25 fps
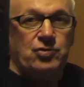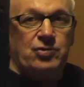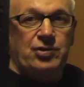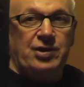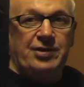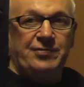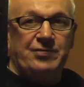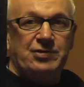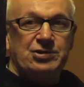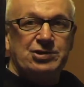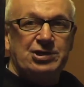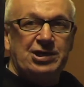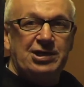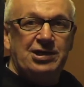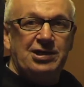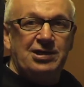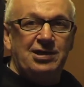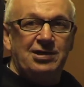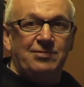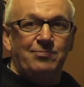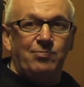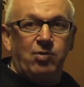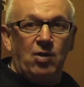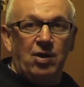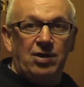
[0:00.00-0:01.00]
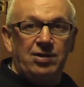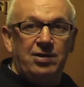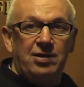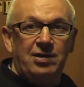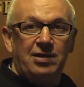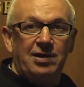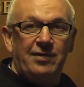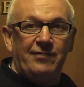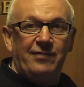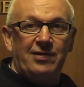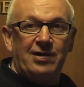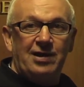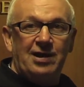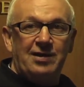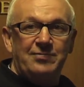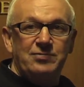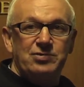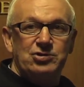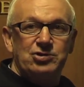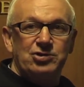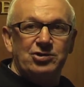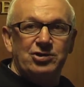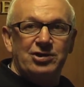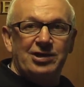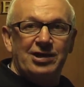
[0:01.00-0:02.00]
that if there's any blood ever
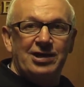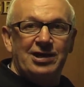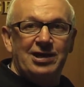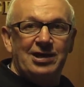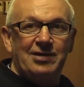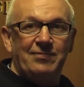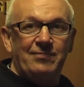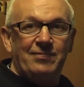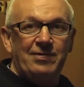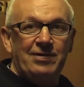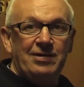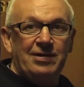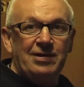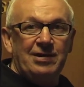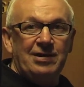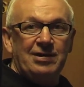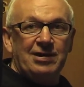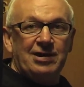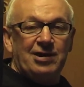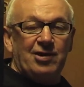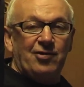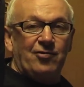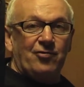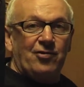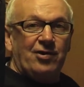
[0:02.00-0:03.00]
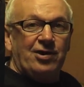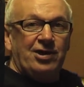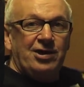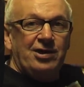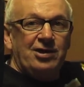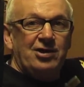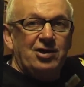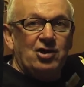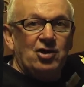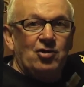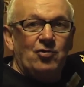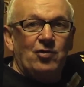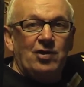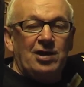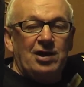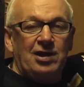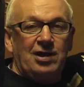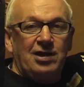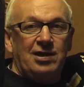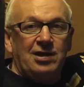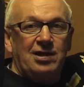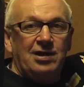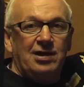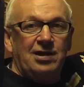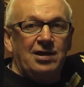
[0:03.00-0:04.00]
happens during a game, can run in here
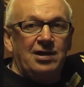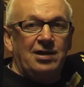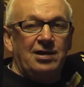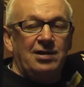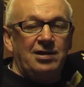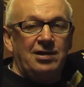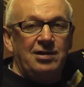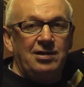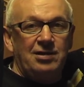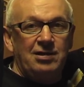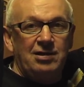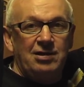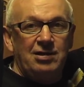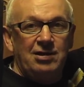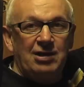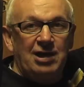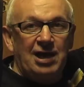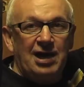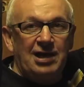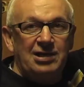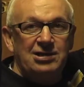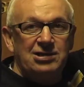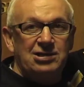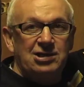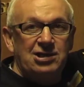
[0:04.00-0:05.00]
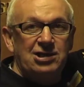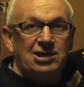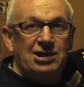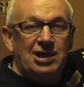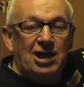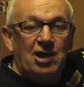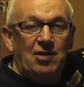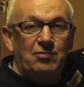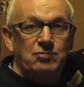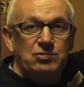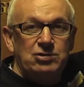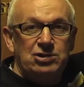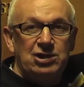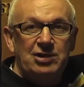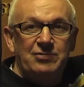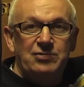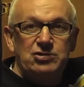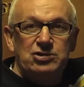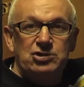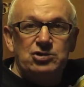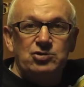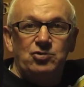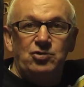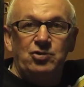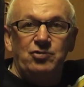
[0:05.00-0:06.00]
quickly. And the guys like Calvin
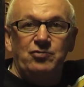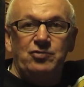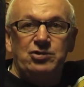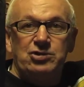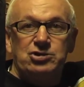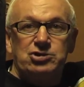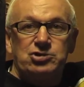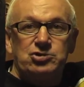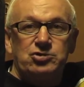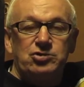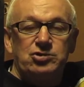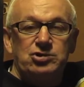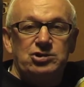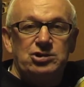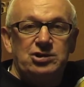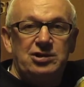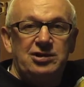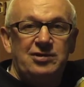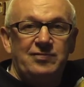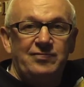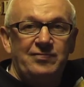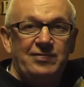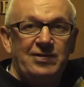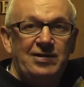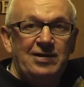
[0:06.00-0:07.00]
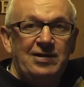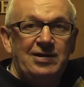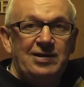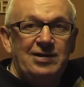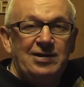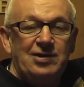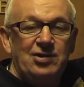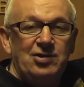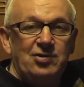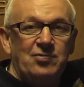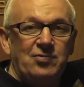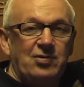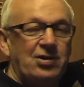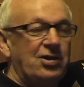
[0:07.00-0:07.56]
Davison only wears short sleeve, Liam